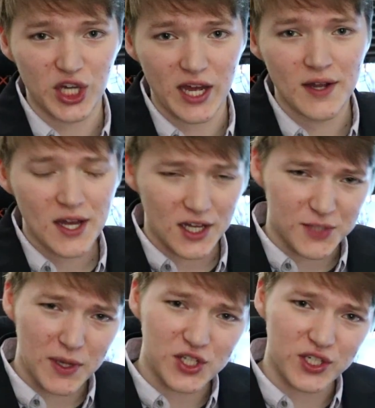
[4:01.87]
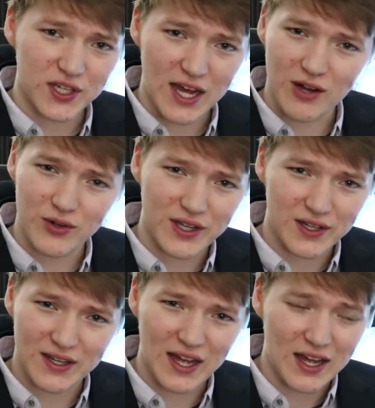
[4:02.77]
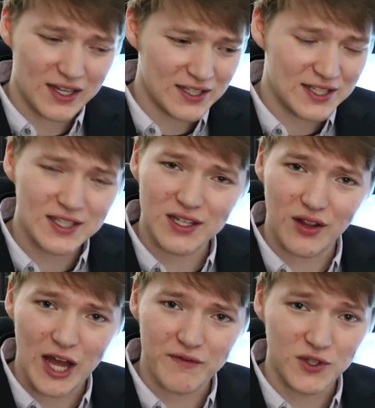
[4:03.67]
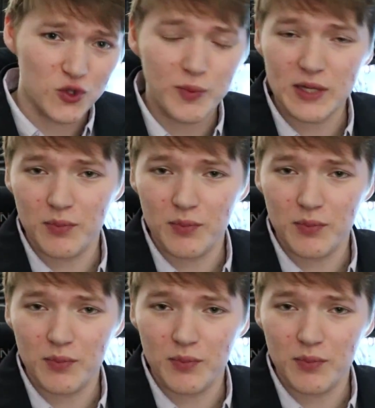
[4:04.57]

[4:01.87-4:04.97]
chat, especially now in Season 11, dude.